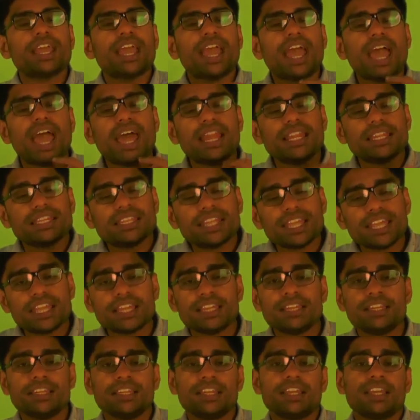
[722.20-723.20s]
and
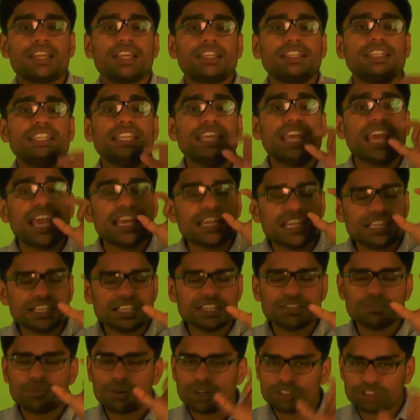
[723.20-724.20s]
then the
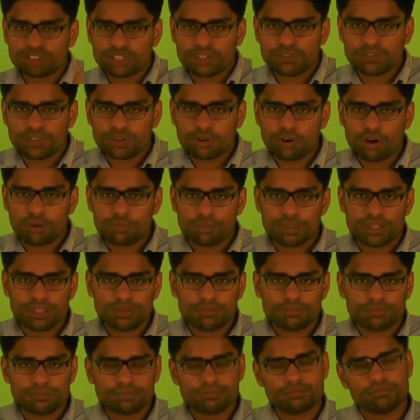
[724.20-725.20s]
edited version of the copy.
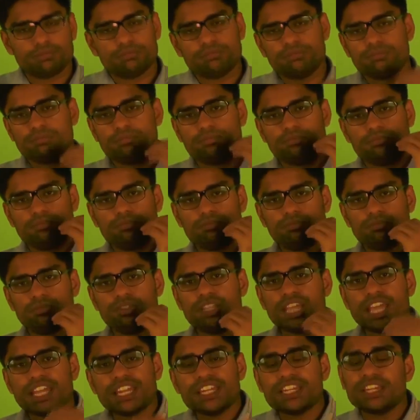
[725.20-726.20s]

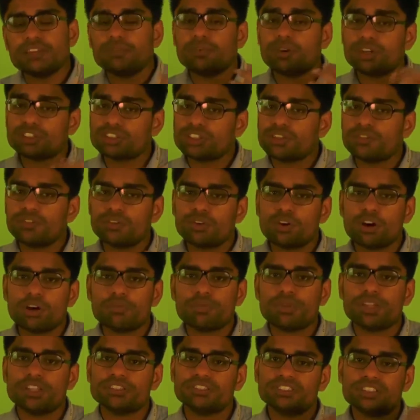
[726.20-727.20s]
The edited version of the
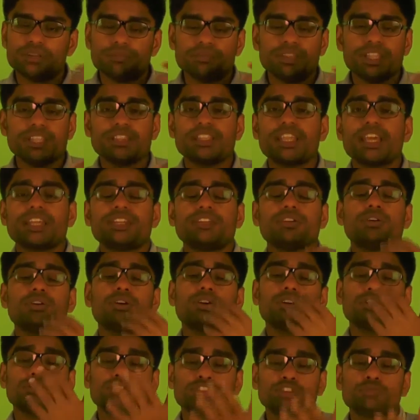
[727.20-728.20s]
copy is something that
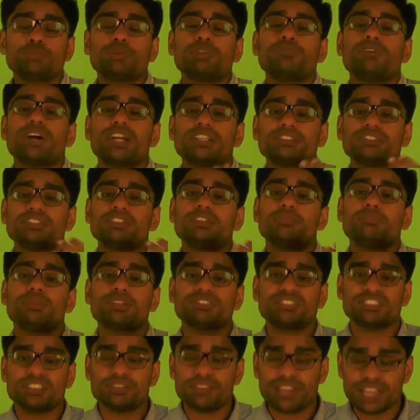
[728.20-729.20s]
your supervisor
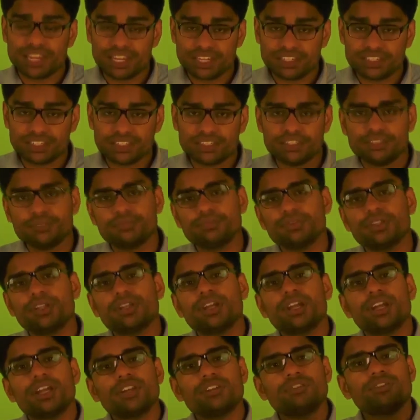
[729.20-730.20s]
must have edited.
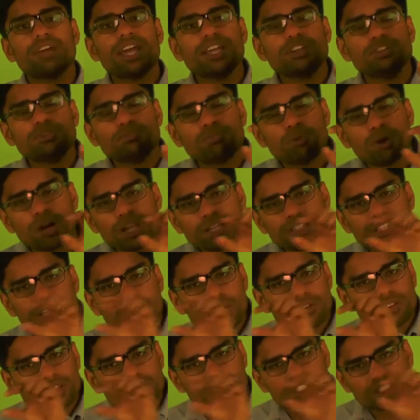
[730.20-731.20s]
Try to point
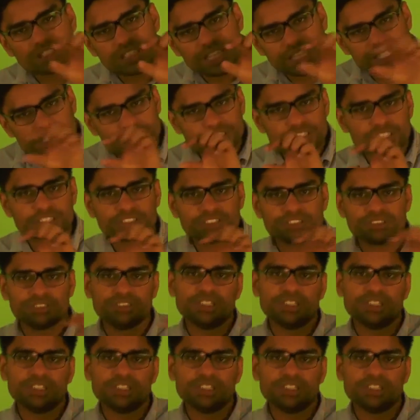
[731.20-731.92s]
out the changes,